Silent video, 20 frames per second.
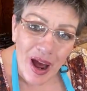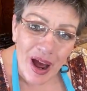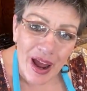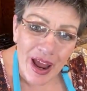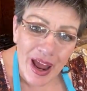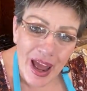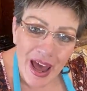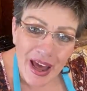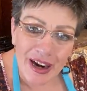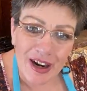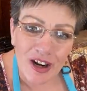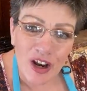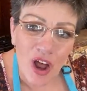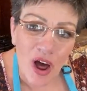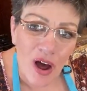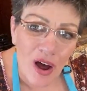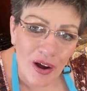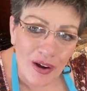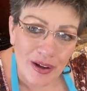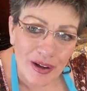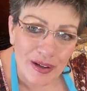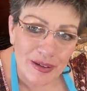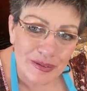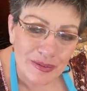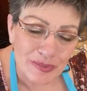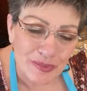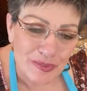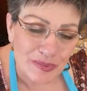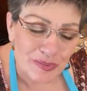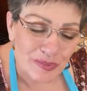had it long.
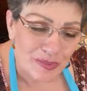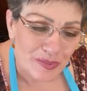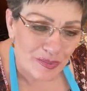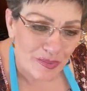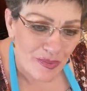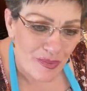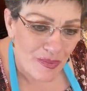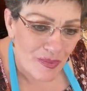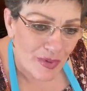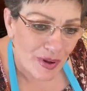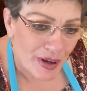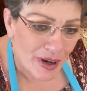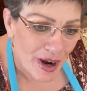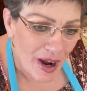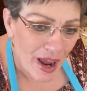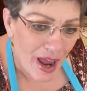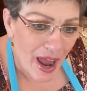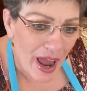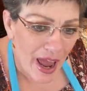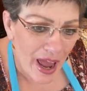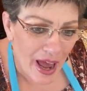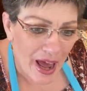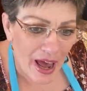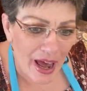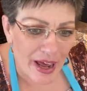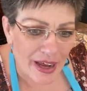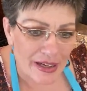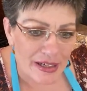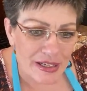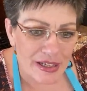
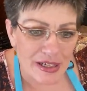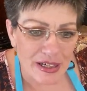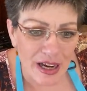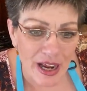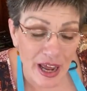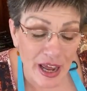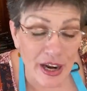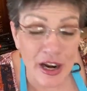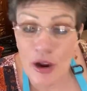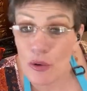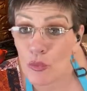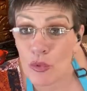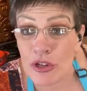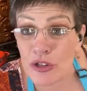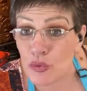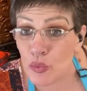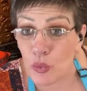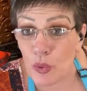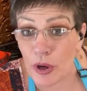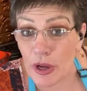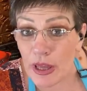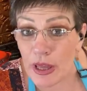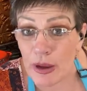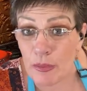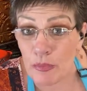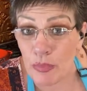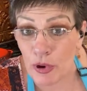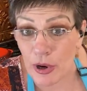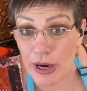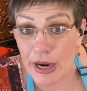And it was really
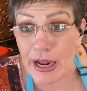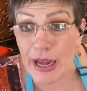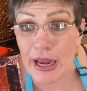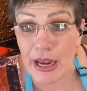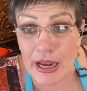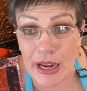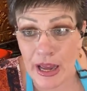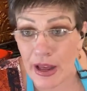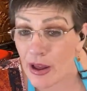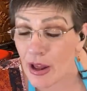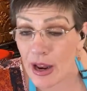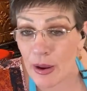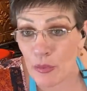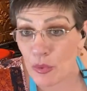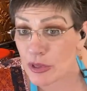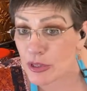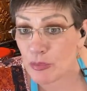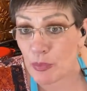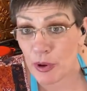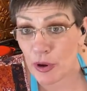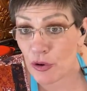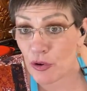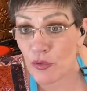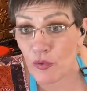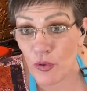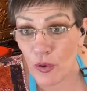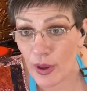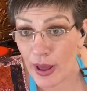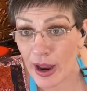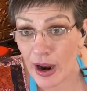pretty. It was
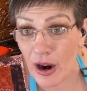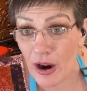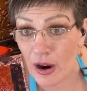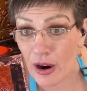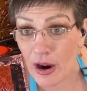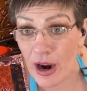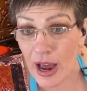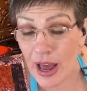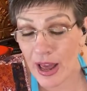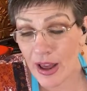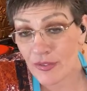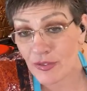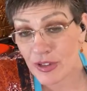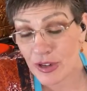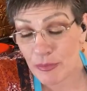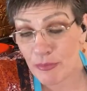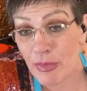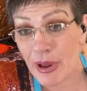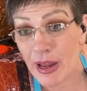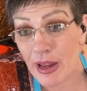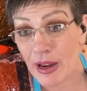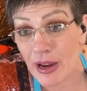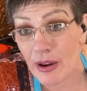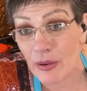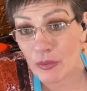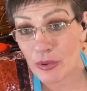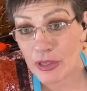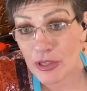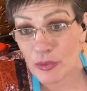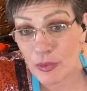beautiful hair. I have to admit,
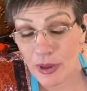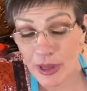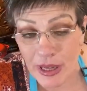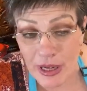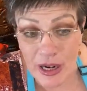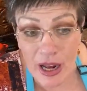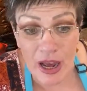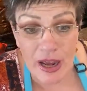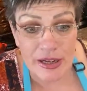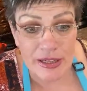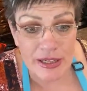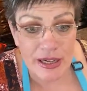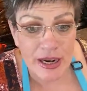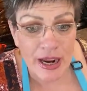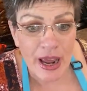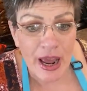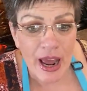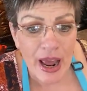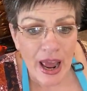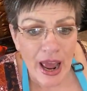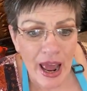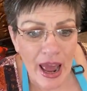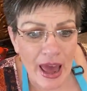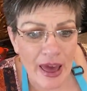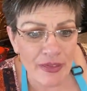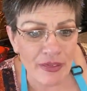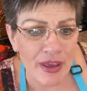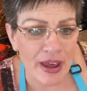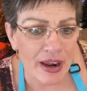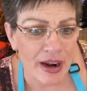it was really nice.
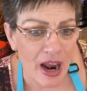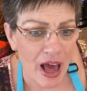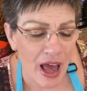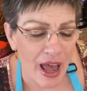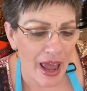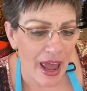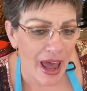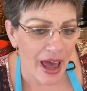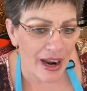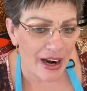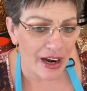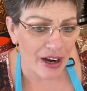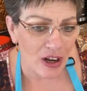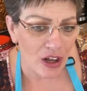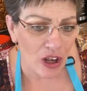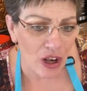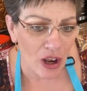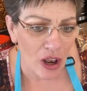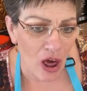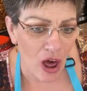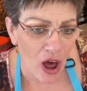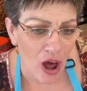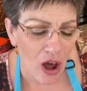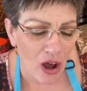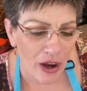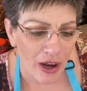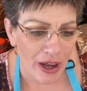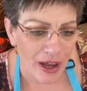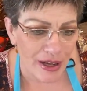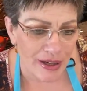And then I had it
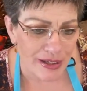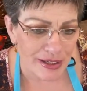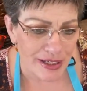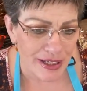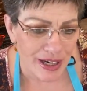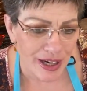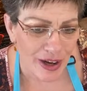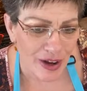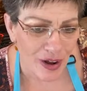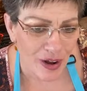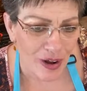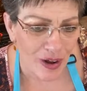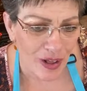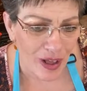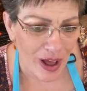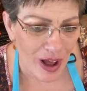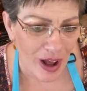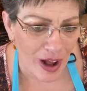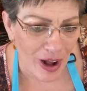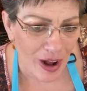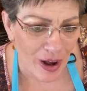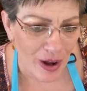long until